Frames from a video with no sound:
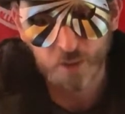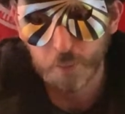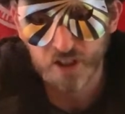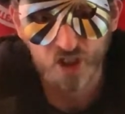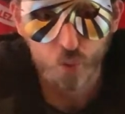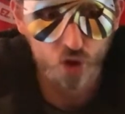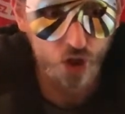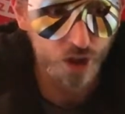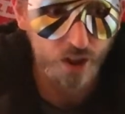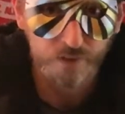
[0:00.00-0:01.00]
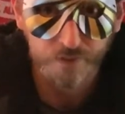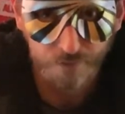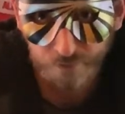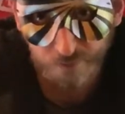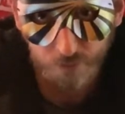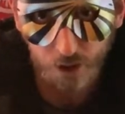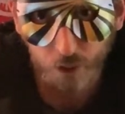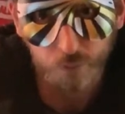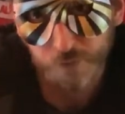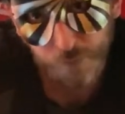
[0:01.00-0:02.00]
summer business wasn't good enough,
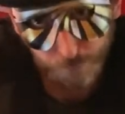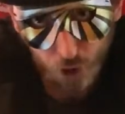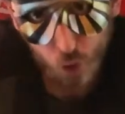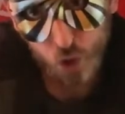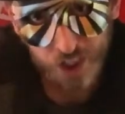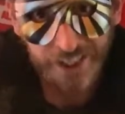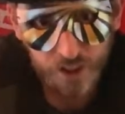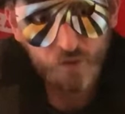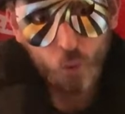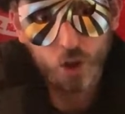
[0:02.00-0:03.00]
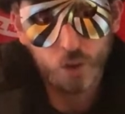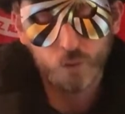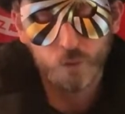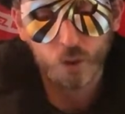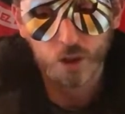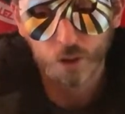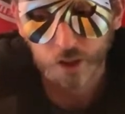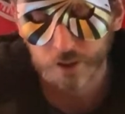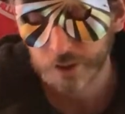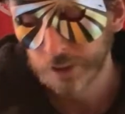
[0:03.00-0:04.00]
by your standards for what you
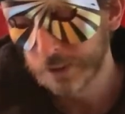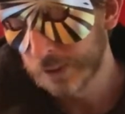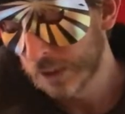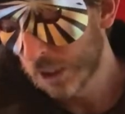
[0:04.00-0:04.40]
wanted.